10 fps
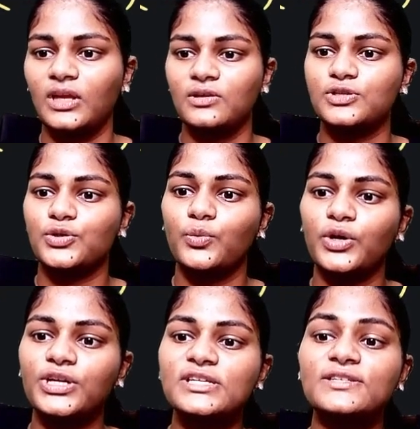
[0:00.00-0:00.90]
So
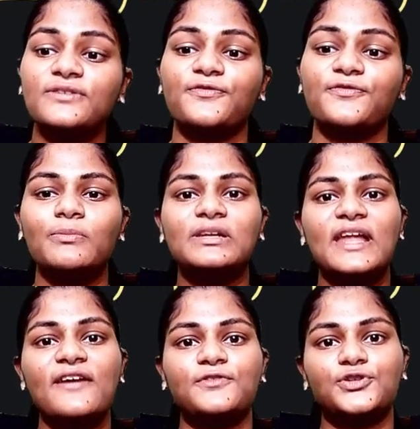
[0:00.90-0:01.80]
what does from
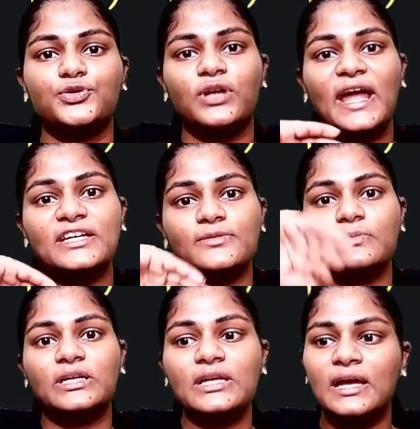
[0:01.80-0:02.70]
left to right
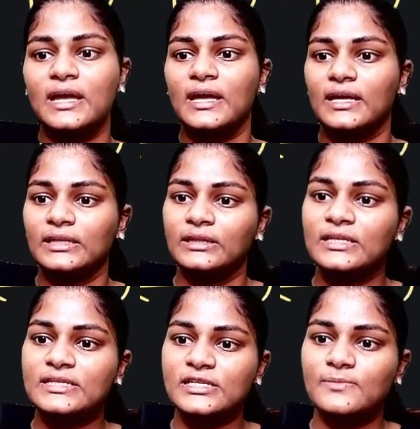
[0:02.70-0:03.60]
mean?
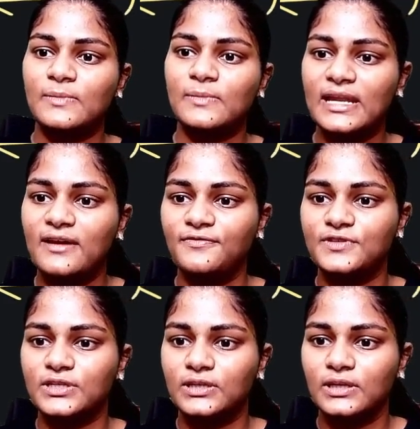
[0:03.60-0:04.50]
This is my left.
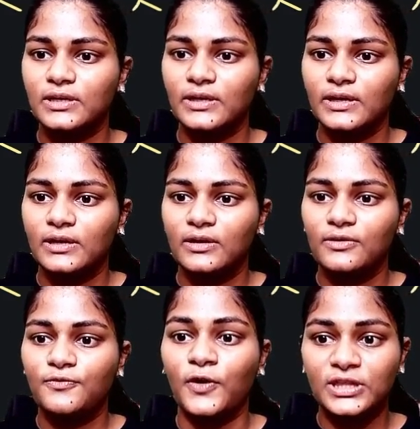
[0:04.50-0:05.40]

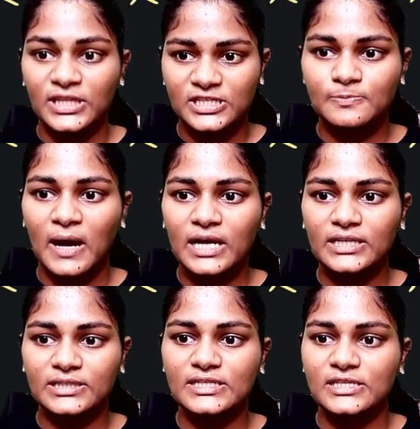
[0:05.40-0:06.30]
For this part,
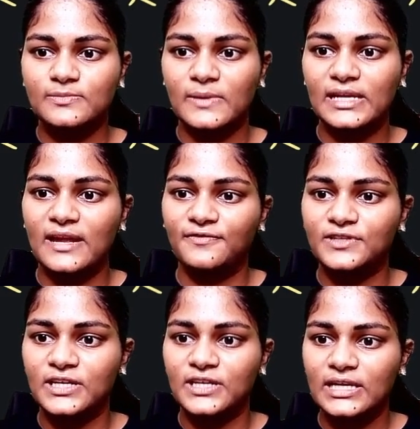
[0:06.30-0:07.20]
this is my left,
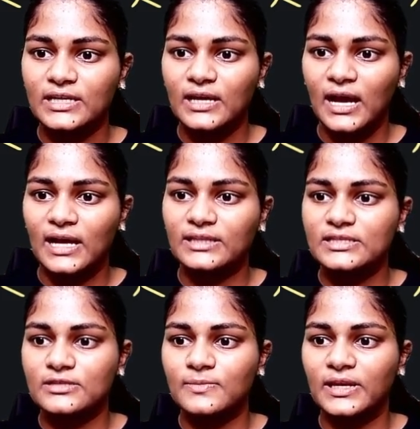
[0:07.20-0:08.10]
right? And this
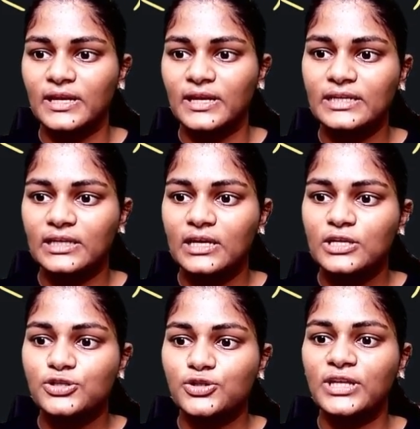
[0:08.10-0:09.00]
is my right.
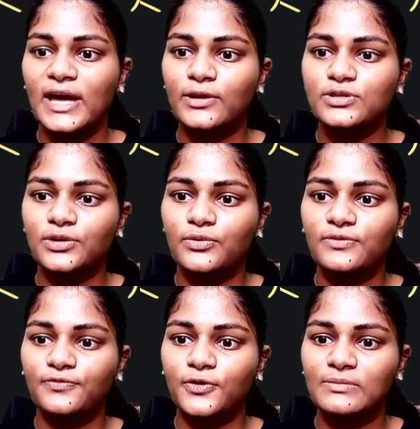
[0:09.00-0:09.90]
So the arrows are going
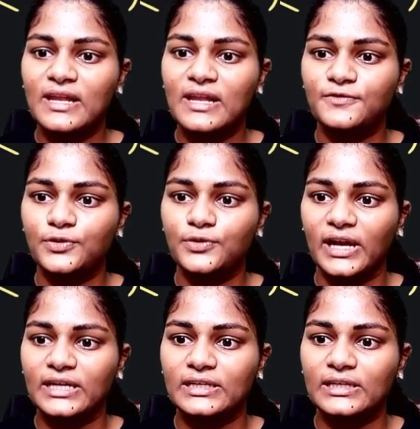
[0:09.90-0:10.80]
from left to
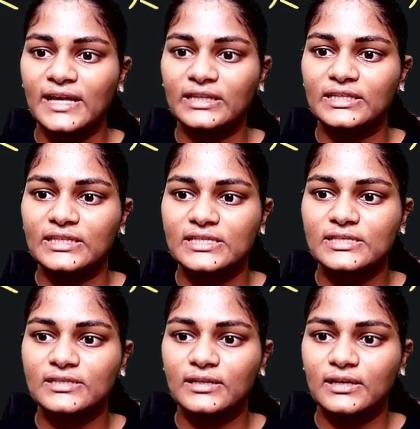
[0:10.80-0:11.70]
right, like this.